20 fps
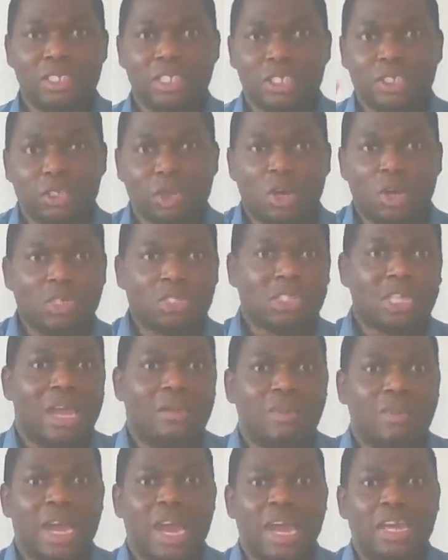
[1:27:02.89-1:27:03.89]
The third
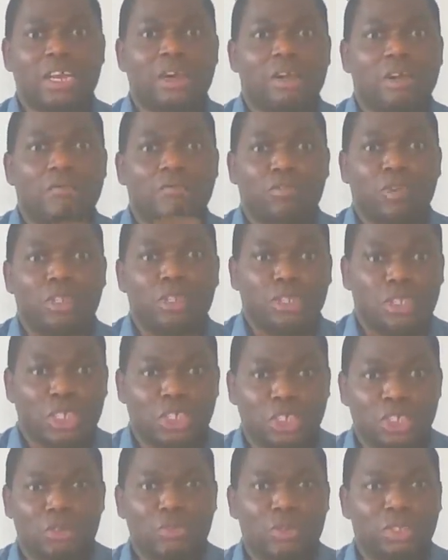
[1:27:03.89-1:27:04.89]
time, I had a
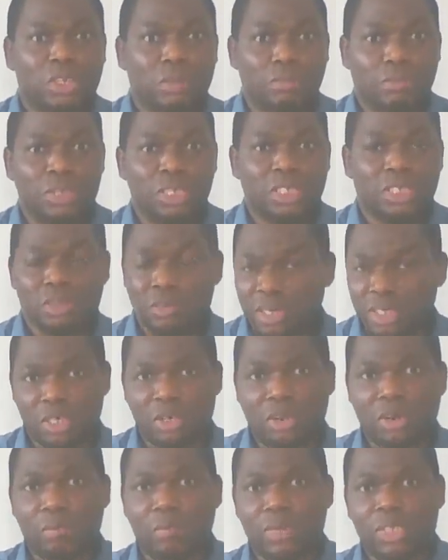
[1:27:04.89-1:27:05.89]
confrontation with the police.
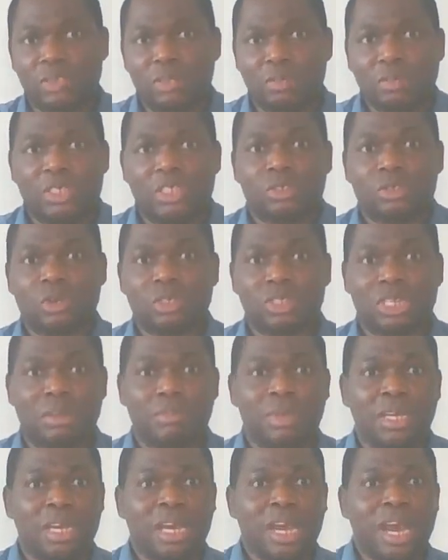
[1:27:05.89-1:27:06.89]
When she called police on me the third
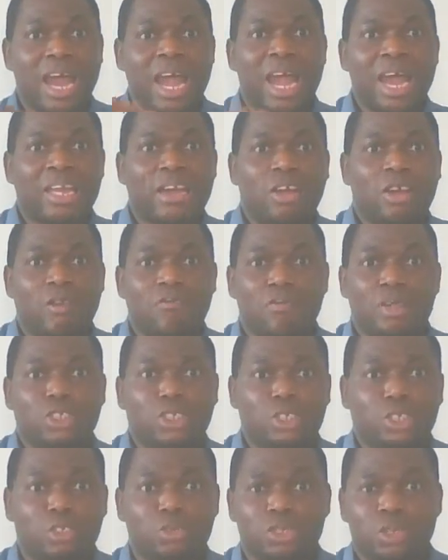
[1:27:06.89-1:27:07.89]
time, I had a
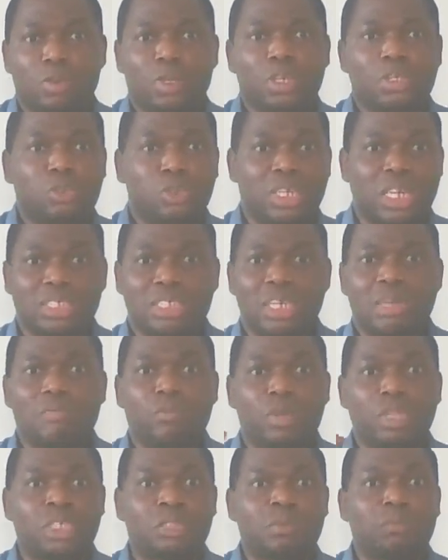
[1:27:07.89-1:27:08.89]
confrontation with the police to the
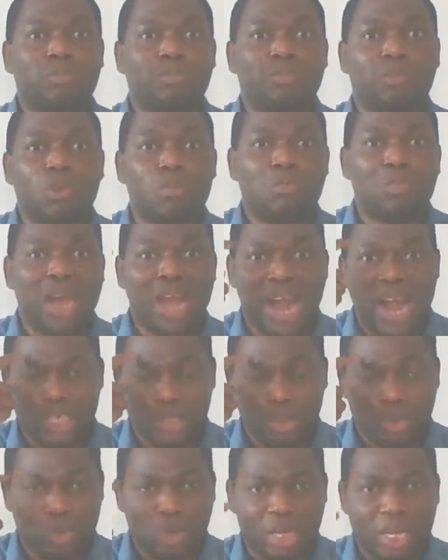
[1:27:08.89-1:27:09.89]
extent police broke my
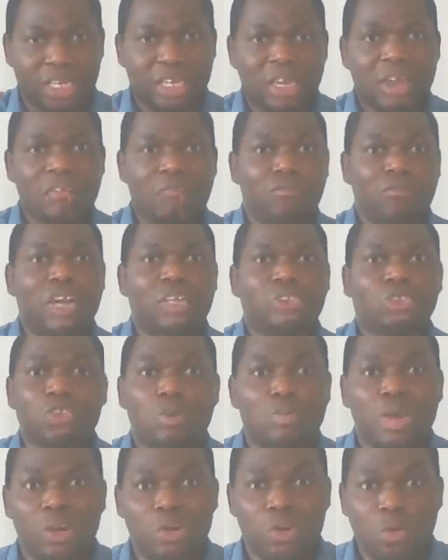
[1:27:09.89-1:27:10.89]
eye socket,
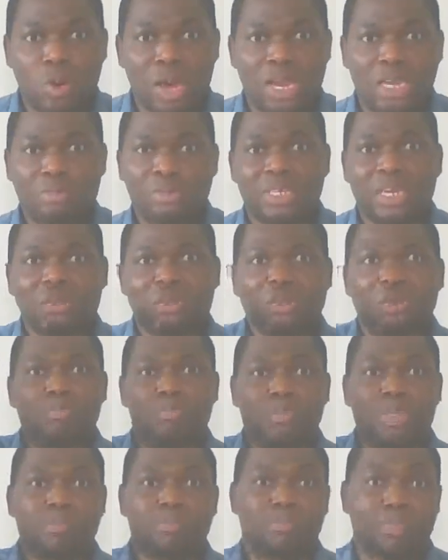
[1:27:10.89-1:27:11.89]
fractured my lower limbs, and
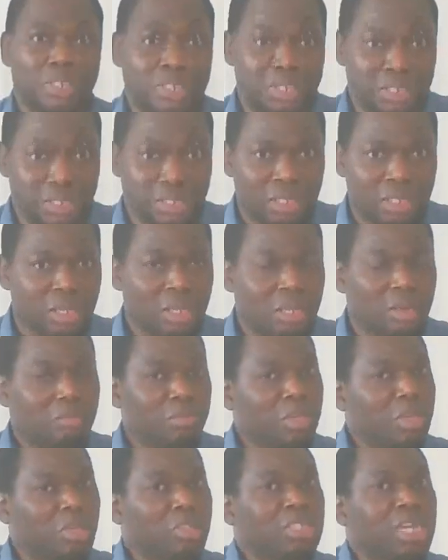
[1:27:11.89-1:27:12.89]
dumped me in prison
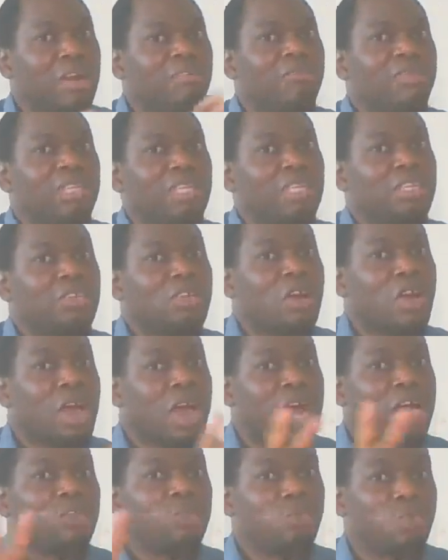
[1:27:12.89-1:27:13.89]
because I've
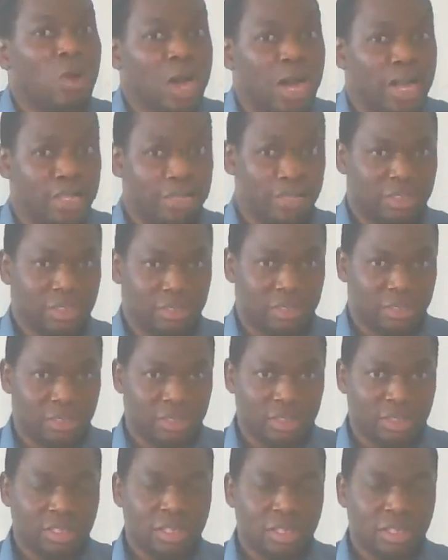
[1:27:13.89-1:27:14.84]
ignored her twice.